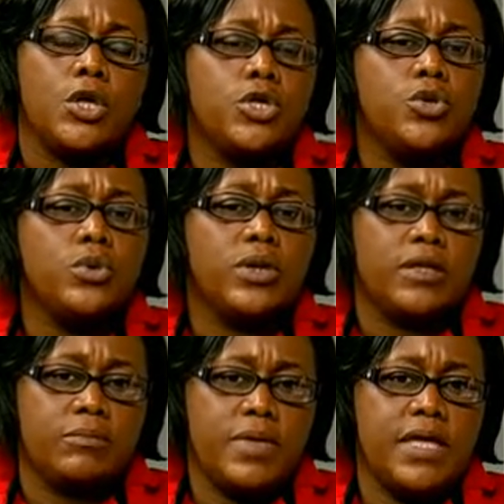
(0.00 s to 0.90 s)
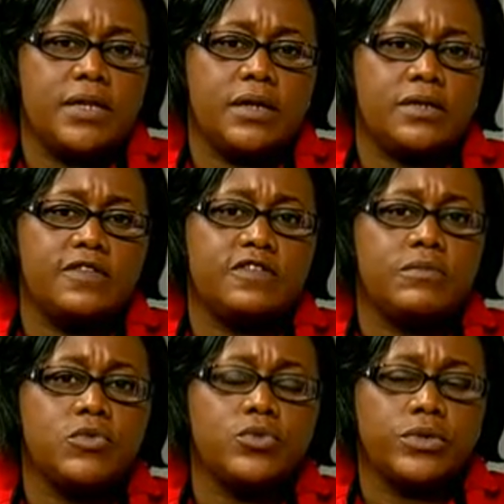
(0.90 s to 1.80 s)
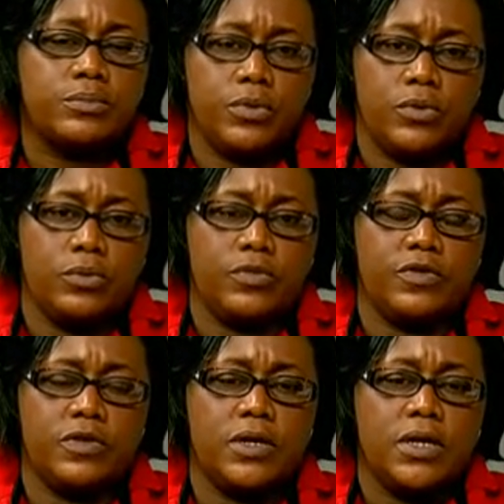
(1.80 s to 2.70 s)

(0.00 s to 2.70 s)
You can be another Simona Broomes